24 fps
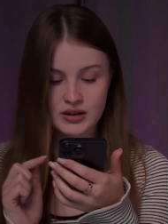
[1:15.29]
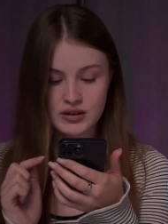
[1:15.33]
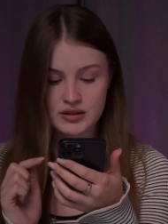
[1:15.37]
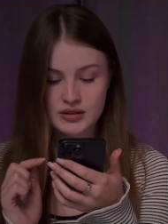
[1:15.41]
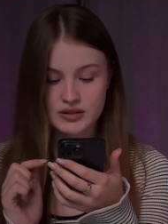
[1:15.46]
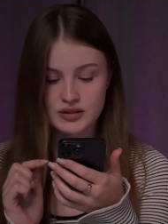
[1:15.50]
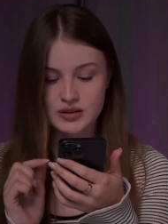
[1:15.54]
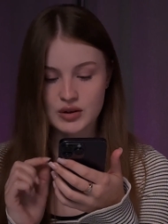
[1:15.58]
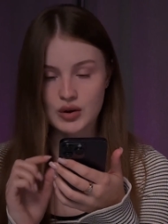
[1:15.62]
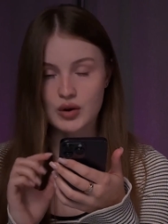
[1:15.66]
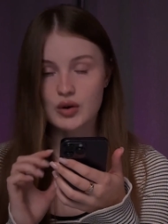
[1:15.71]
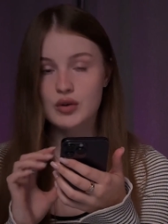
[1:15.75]

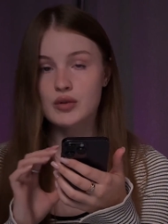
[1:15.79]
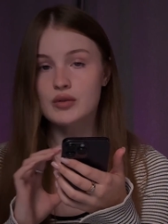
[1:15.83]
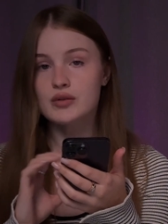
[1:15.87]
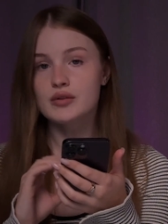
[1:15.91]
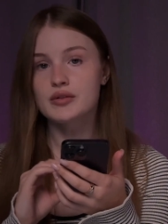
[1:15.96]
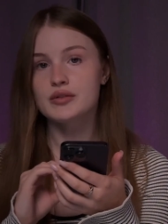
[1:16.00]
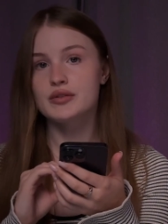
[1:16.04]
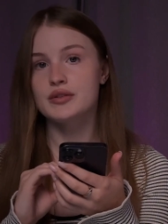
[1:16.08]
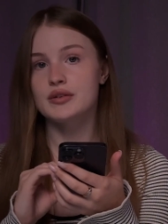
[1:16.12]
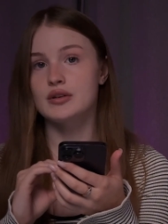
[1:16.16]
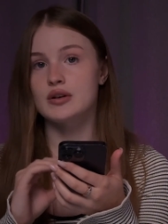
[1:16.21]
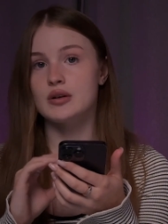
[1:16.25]
So
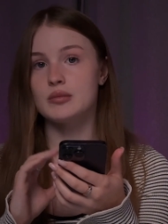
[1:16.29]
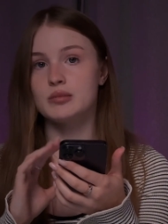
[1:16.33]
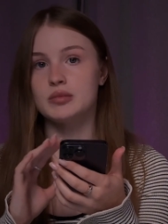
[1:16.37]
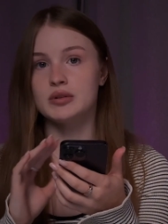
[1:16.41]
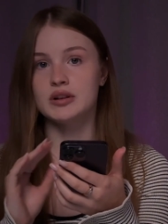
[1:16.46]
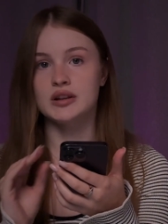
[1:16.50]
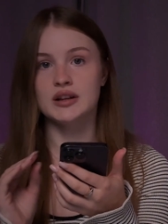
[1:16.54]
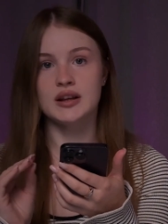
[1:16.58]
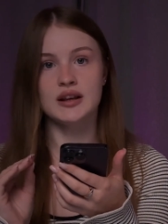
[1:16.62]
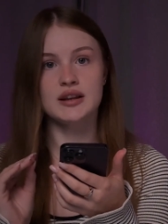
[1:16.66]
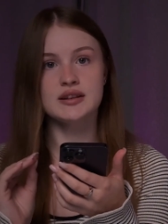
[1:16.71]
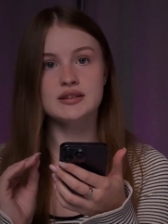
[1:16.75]
there are
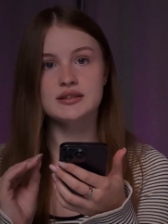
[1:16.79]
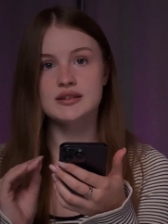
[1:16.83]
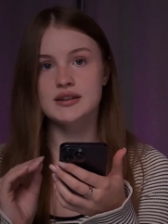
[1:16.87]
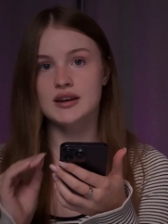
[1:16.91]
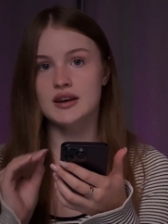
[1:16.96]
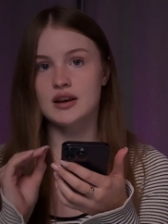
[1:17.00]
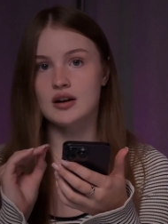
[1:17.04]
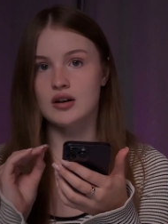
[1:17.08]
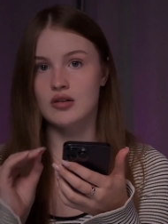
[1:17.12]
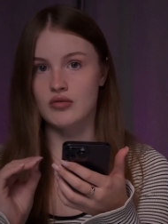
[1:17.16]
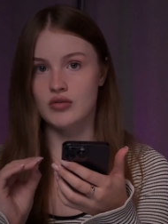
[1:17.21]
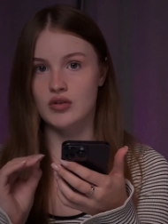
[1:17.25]

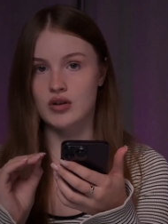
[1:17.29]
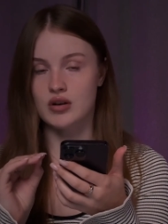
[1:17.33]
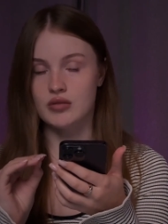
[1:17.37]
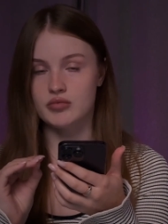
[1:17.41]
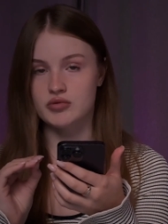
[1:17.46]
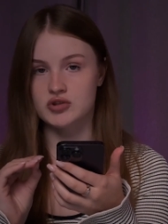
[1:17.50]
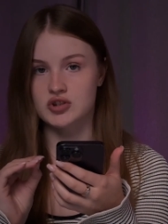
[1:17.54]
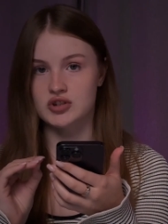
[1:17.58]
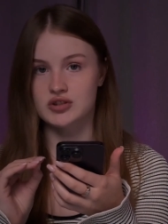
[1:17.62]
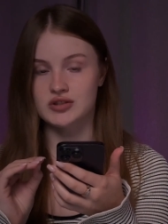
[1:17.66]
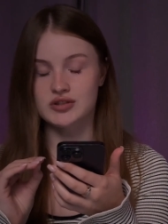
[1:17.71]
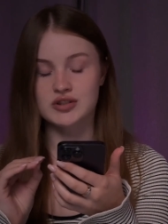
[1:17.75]
plenty of
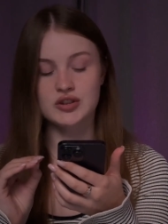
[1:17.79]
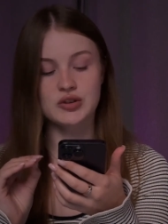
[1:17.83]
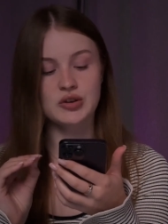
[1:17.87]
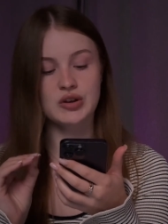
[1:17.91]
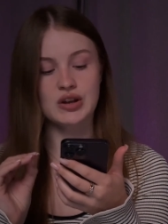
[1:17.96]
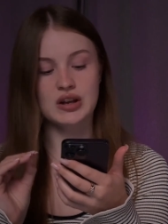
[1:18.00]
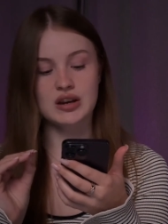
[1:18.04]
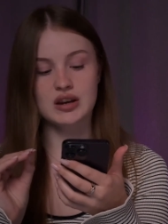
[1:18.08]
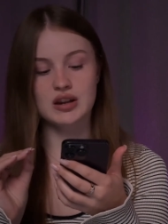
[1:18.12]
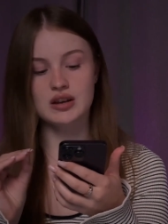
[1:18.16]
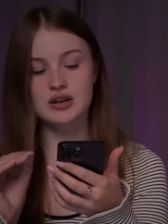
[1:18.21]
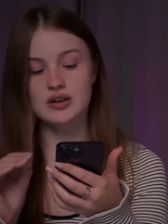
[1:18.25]
options. You
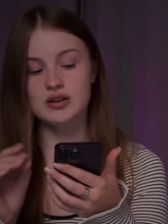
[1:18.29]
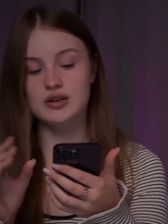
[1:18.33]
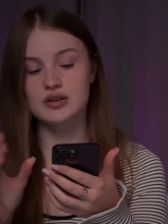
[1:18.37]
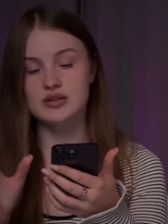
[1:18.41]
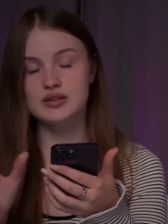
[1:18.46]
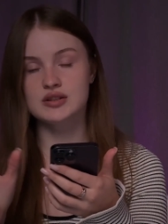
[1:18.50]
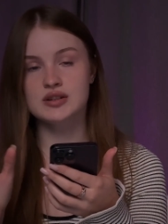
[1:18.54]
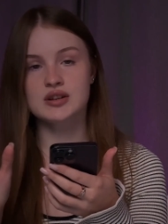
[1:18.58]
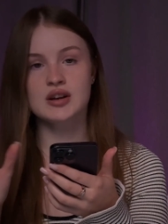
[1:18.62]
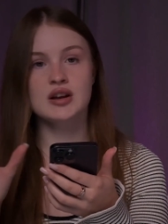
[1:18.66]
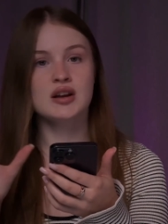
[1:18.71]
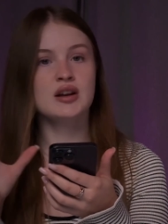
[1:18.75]
can
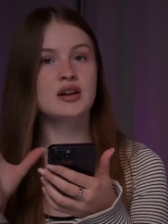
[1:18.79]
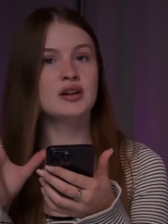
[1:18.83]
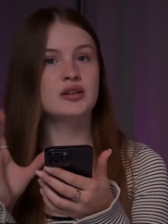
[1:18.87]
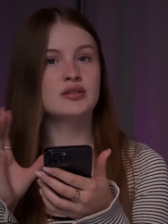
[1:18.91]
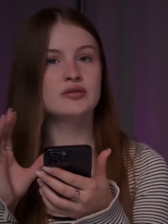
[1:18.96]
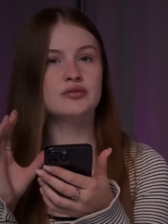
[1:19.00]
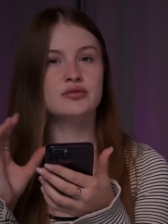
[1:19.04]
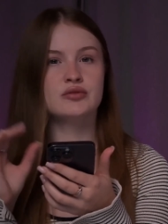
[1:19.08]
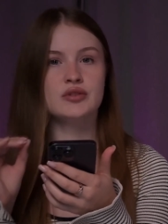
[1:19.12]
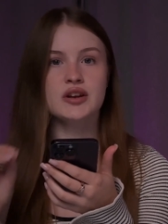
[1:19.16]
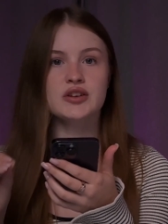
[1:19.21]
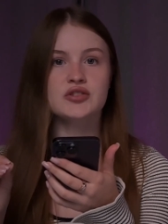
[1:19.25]
use
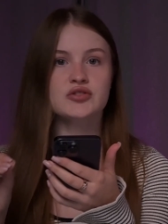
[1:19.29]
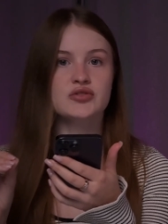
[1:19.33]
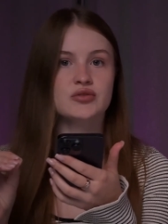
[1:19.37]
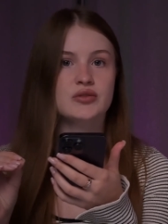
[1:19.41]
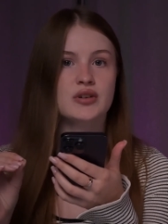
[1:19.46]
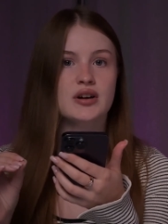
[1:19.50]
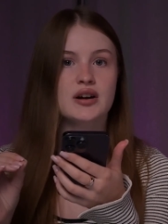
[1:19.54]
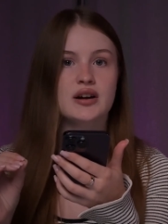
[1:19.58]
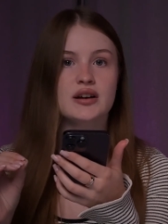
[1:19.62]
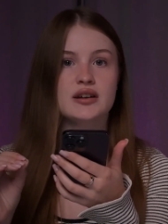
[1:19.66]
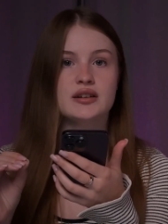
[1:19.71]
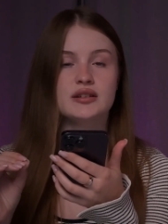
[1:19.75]
free
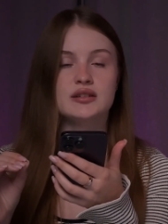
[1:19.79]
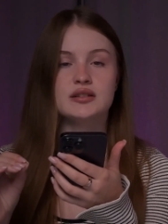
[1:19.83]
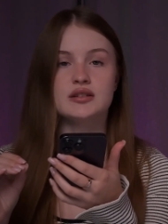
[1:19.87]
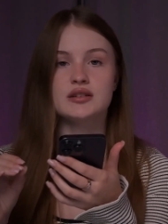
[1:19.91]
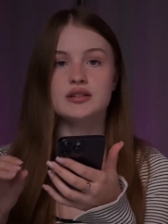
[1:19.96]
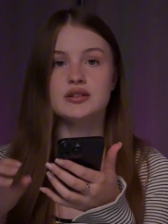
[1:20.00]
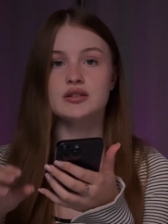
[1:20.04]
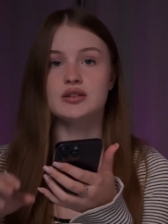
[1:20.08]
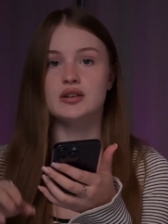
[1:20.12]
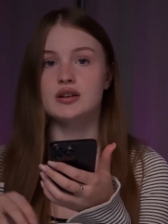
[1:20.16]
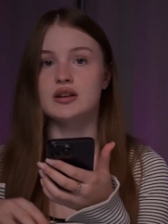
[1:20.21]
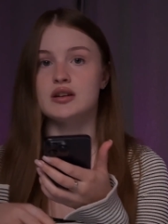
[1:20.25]
trial,
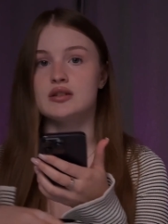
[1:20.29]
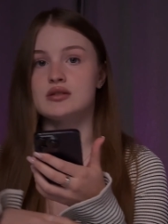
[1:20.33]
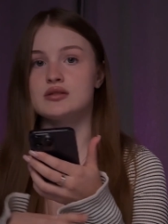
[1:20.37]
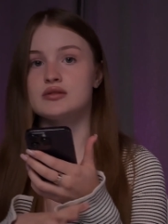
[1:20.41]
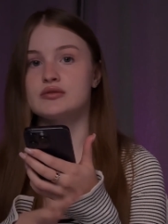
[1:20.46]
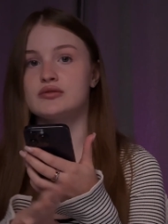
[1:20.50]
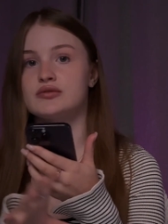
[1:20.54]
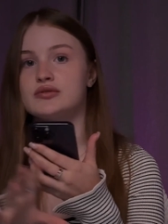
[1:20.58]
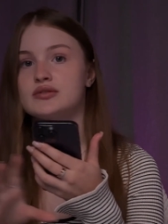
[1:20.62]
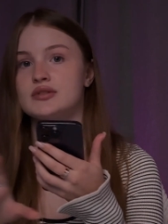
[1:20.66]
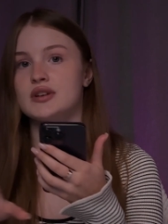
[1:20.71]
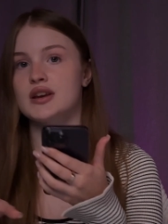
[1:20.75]
you can use
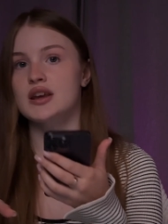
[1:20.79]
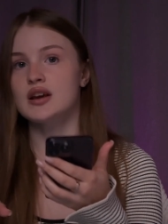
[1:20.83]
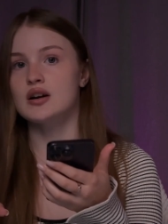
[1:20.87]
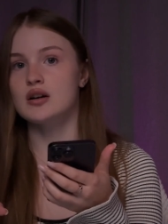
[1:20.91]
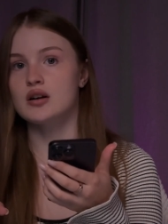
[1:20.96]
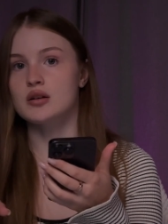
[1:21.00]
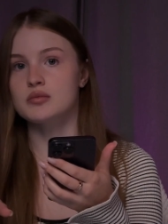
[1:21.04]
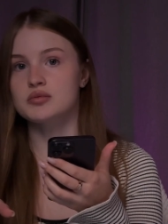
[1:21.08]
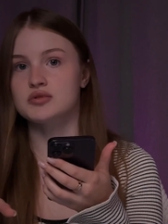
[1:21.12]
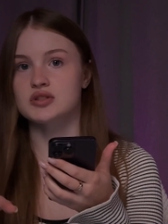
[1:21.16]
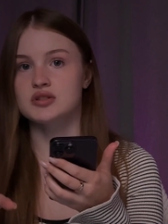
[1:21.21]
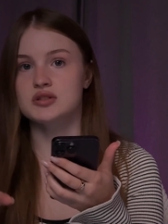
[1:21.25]
free
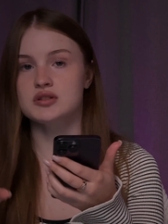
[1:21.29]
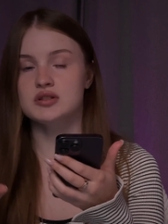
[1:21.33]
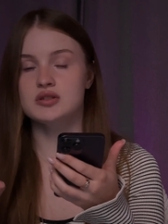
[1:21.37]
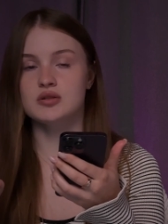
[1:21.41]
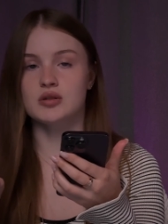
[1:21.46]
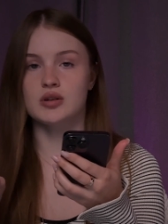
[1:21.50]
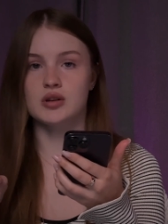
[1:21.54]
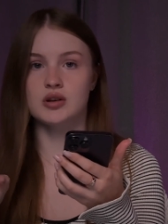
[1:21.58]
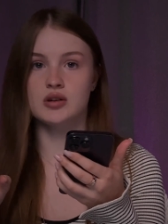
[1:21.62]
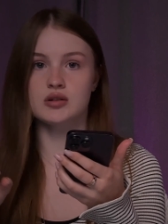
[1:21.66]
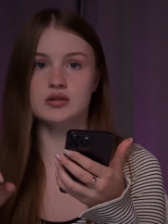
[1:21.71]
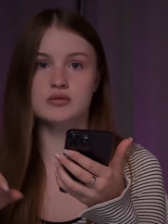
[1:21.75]
options,
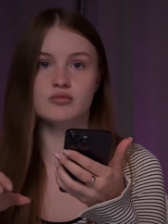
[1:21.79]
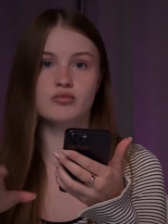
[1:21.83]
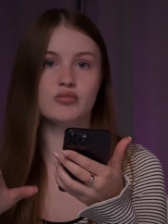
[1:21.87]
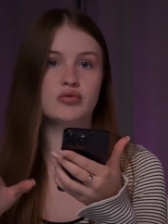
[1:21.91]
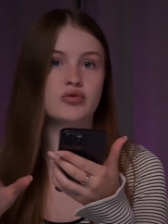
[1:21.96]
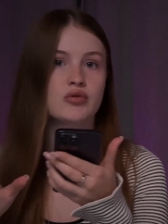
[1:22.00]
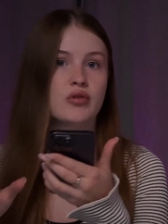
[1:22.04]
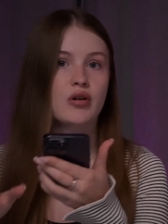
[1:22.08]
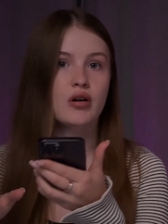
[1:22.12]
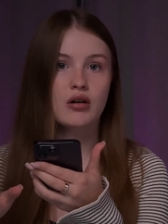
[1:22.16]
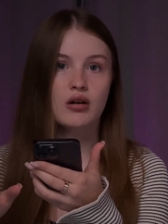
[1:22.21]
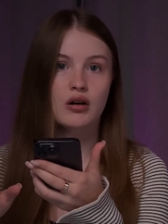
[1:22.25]
you can use
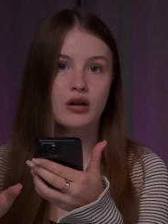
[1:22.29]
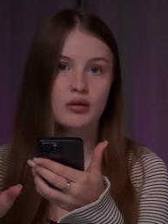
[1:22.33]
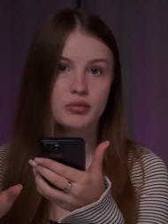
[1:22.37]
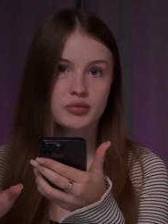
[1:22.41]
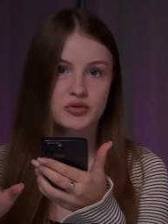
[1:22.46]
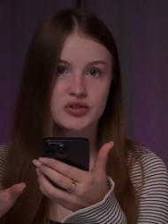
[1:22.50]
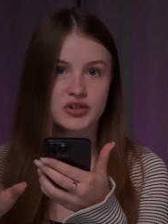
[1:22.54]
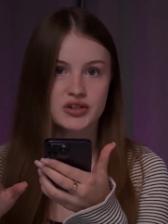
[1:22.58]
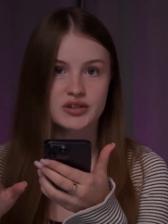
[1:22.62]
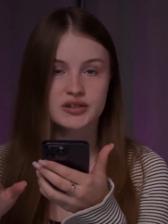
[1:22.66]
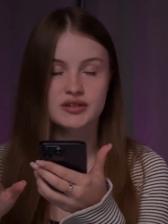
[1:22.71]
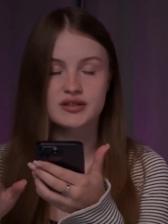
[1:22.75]
pro
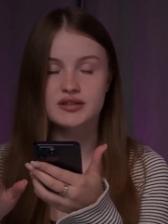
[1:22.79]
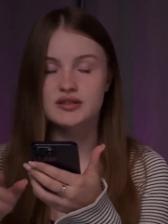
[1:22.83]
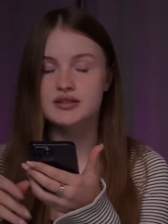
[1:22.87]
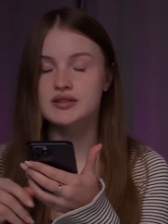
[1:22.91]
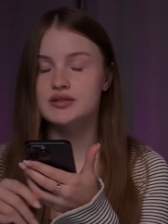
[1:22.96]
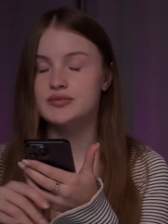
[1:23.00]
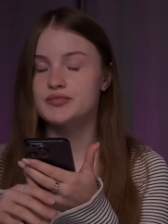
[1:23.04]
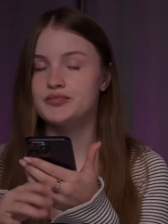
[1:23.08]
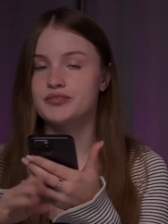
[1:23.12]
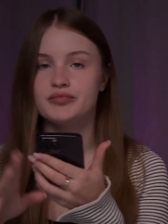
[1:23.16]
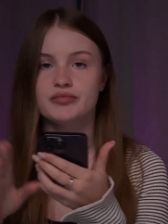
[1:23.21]
options.